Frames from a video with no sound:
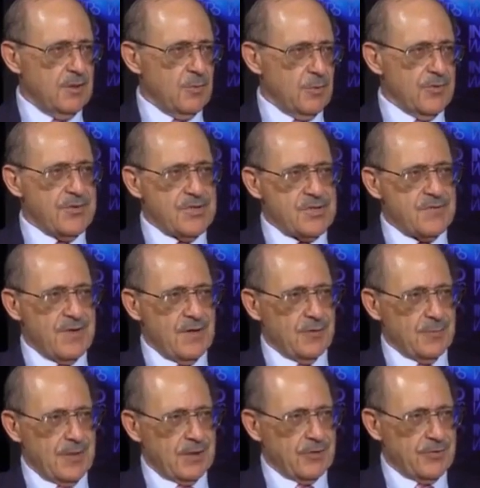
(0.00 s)
with these
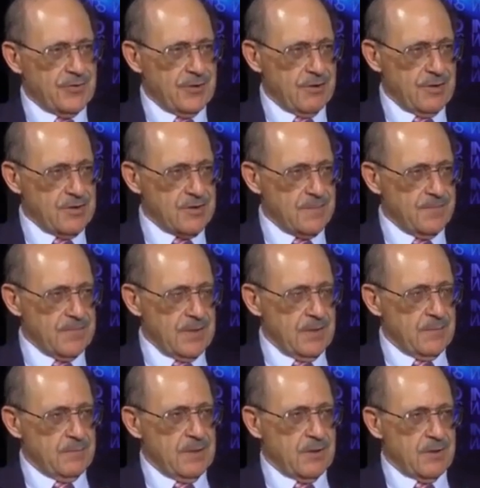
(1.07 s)
failed medical theories
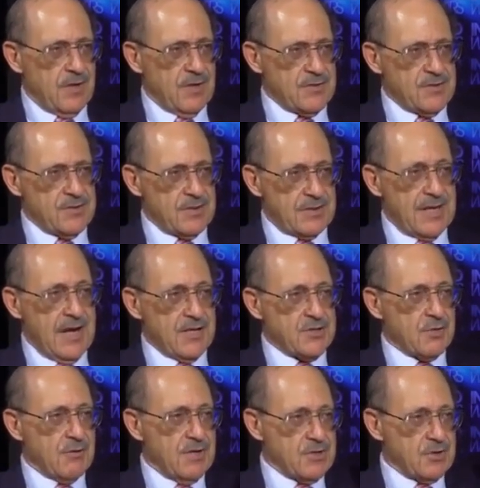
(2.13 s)
because the
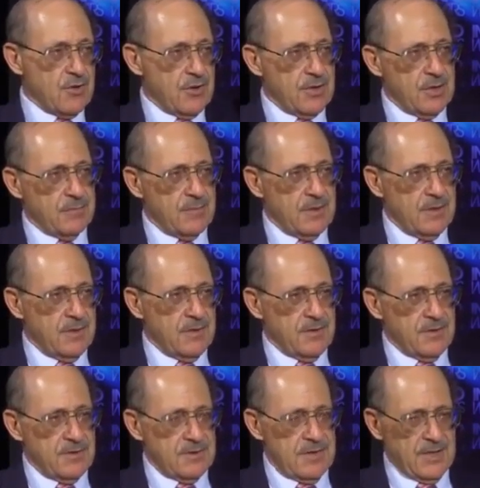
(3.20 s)
cancer rate's gone up,
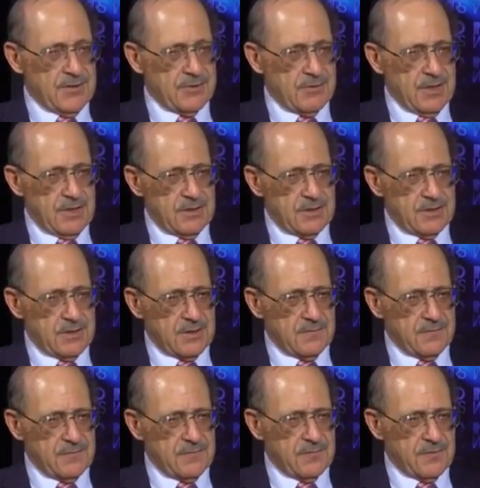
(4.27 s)
the death rate
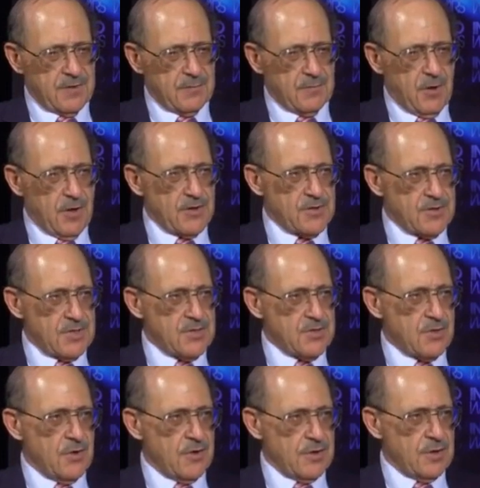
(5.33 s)
from heart disease
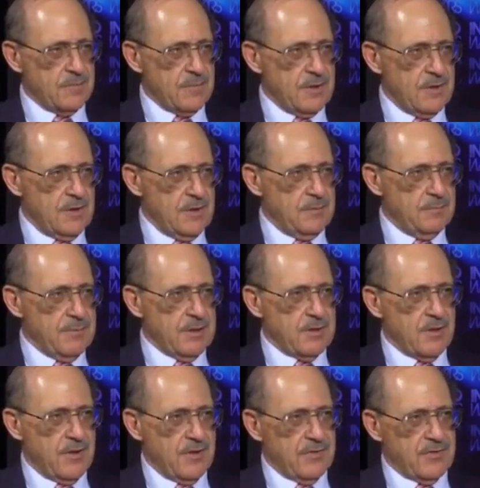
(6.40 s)
has gone up
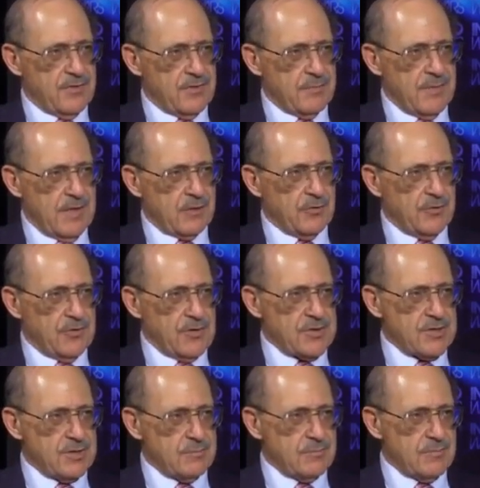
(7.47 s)
because the medical
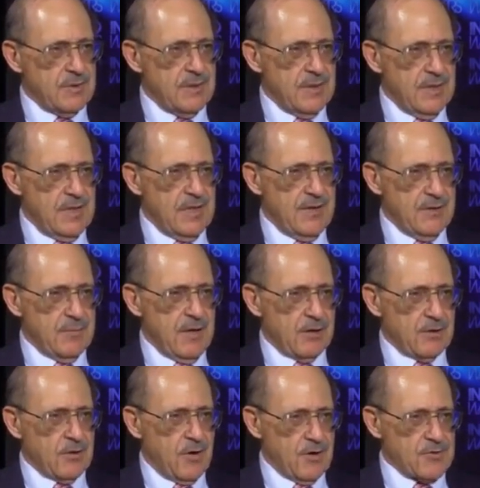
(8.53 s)
system and the
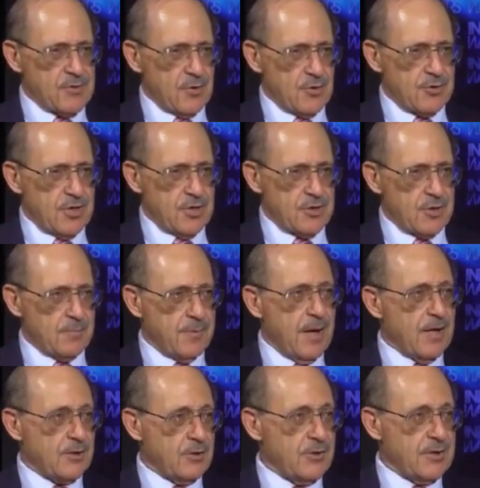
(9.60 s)
American Heart Association and
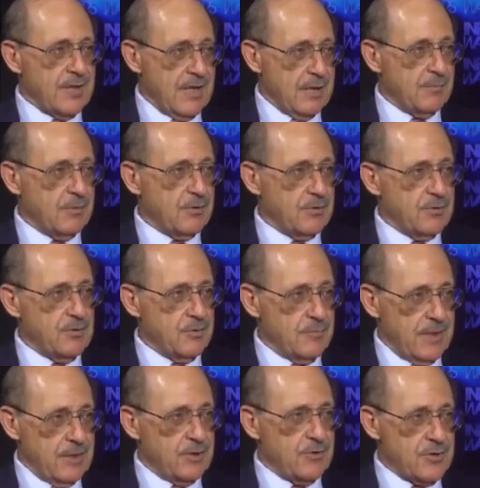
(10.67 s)
Procter & Gamble, who
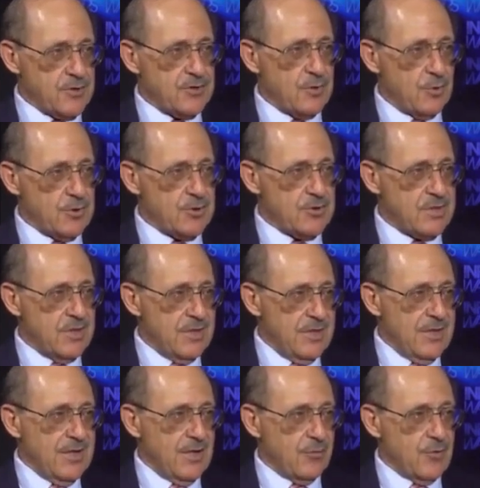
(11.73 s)
made Crisco, which is
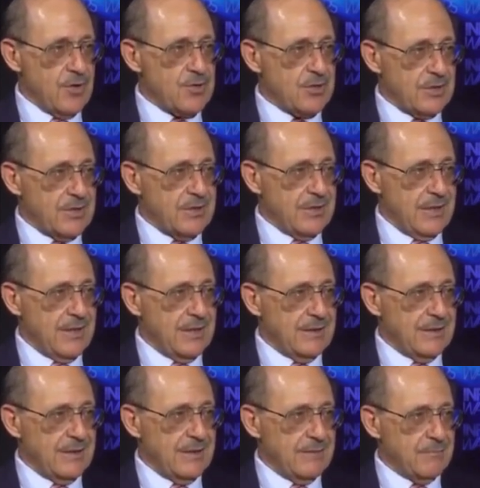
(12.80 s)
originally
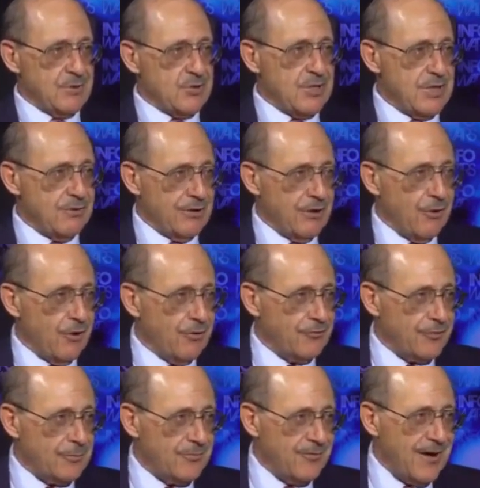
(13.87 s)
a machinery oil
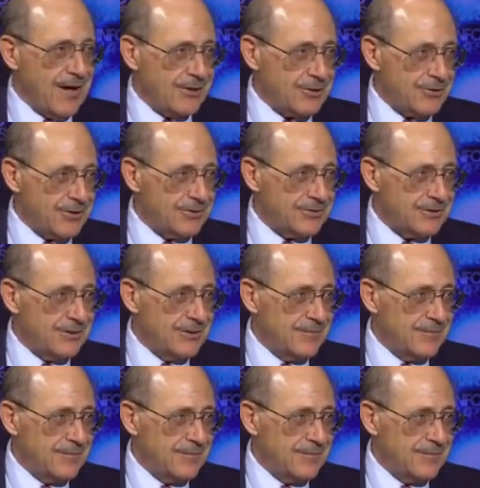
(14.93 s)
from factories.